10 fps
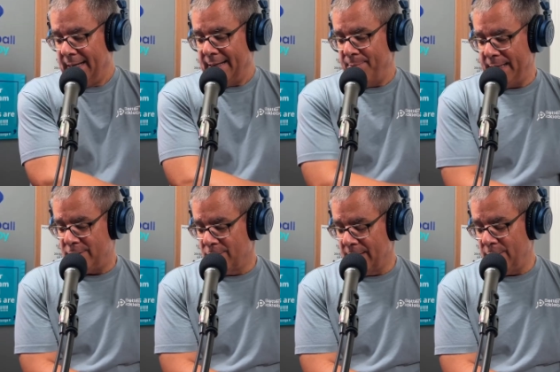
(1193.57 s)
make
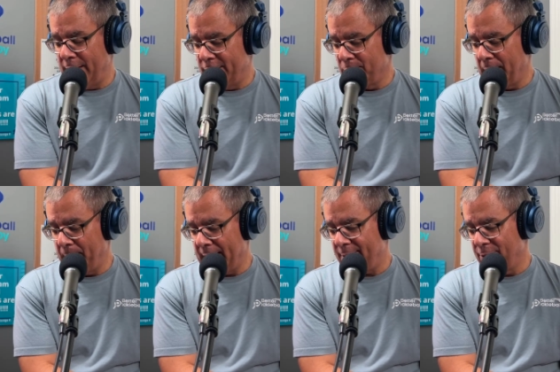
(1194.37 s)
sure that you get your money
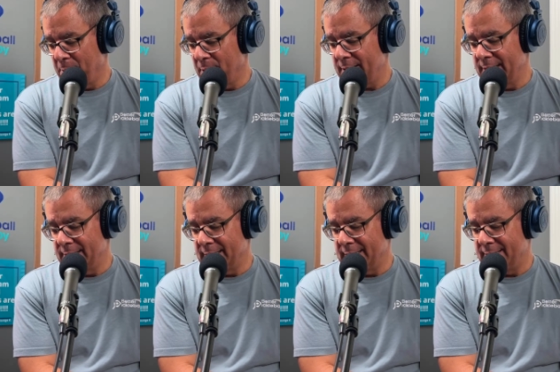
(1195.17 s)
back for the book,
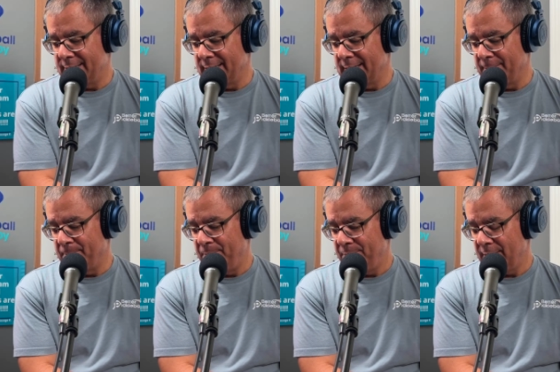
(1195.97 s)
because it's,
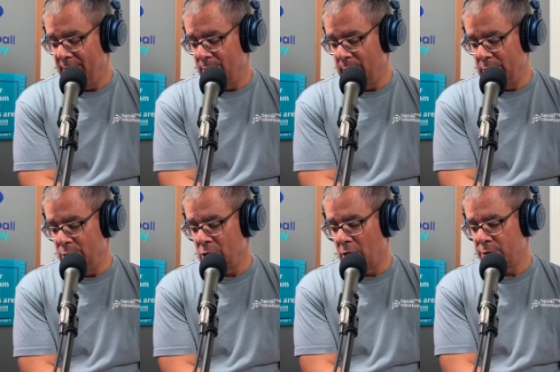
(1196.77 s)
we
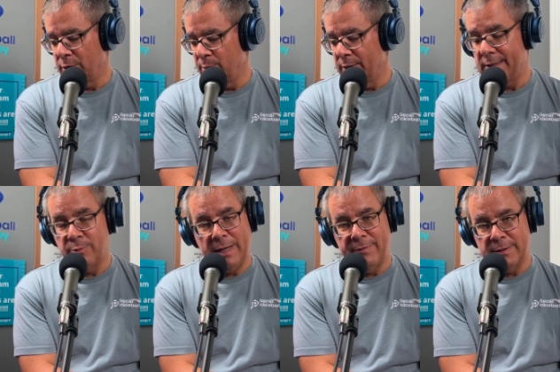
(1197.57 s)
do charge for the book
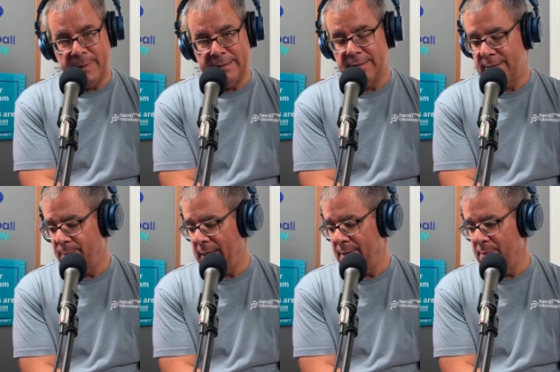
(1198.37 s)
because we have expenses to
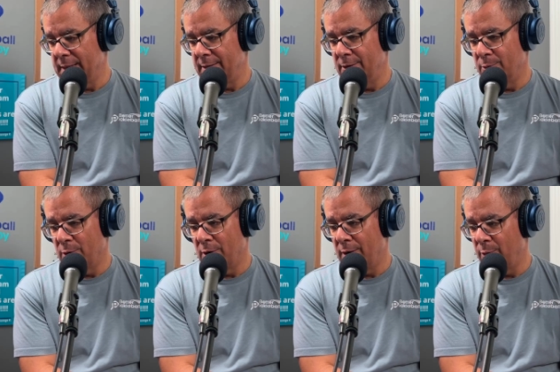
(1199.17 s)
pay, but
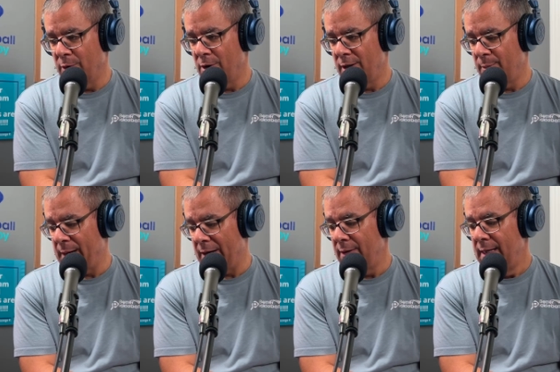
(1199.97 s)
we're all
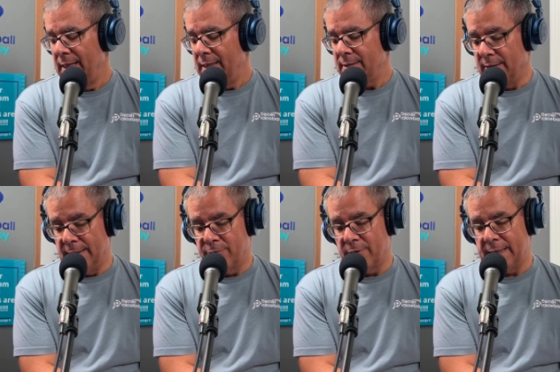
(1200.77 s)
about
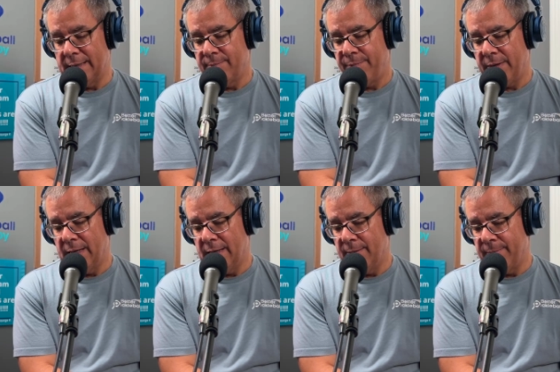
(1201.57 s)
delivering
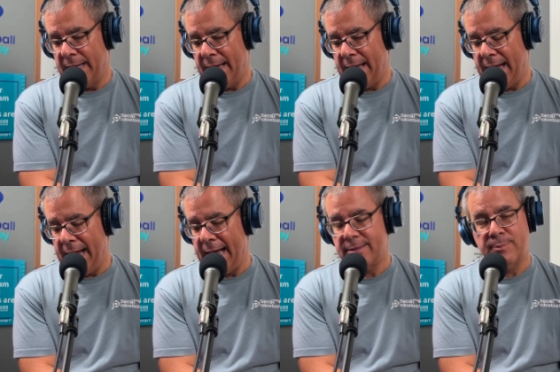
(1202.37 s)

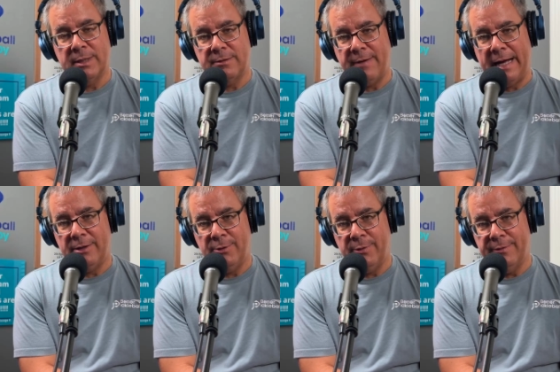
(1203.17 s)
as much
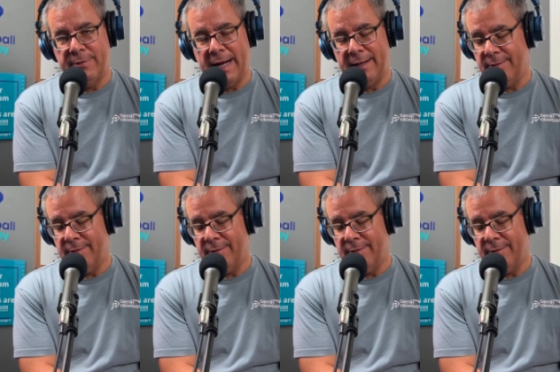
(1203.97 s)
value, if not